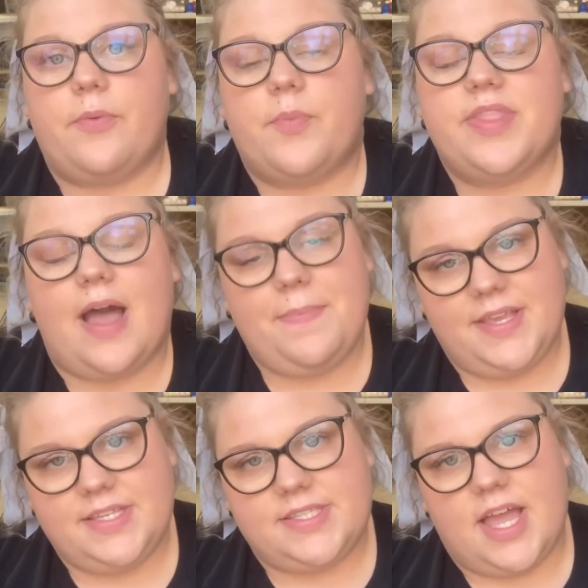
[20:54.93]
With that
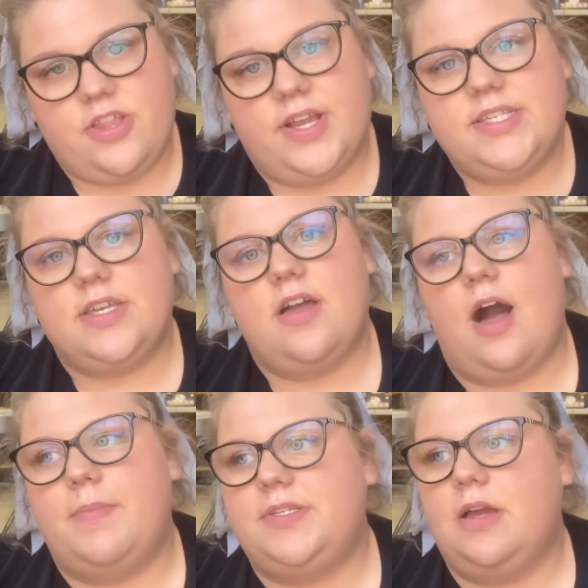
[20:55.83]
being said, you guys can
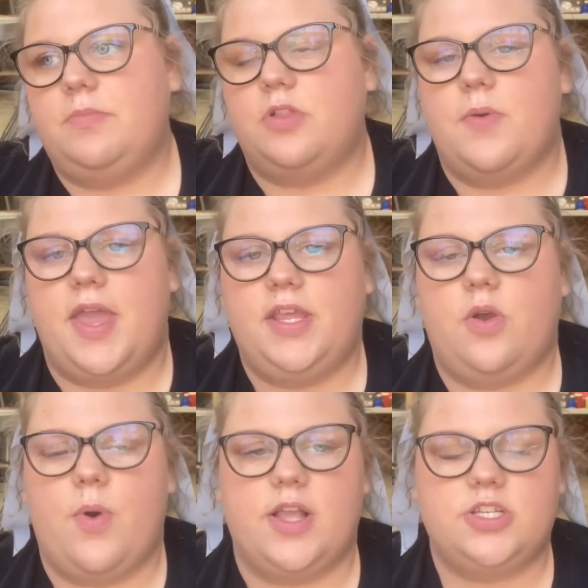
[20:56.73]
comment down below any
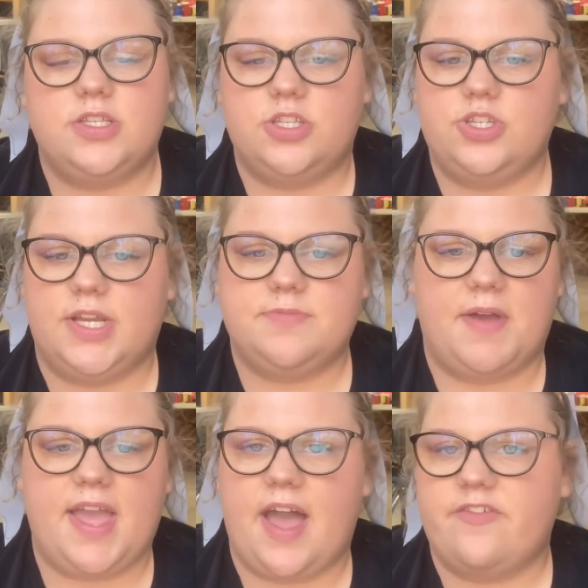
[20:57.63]
questions that you guys
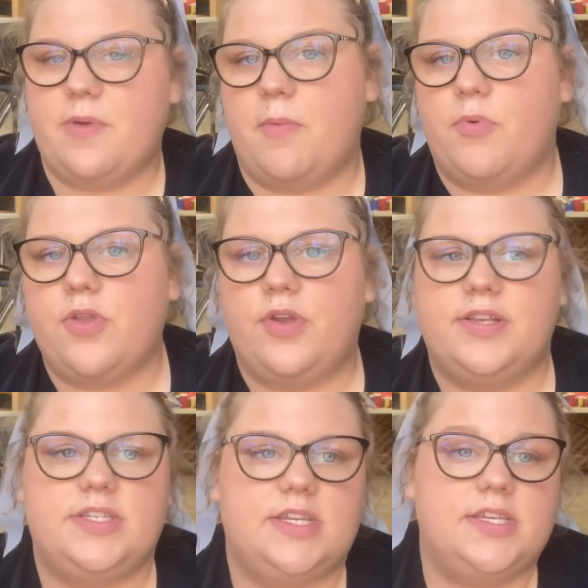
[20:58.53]
might have about boy
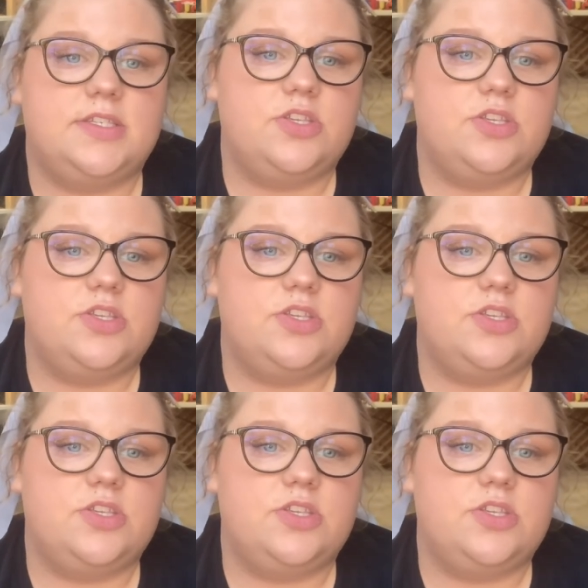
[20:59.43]
craziness.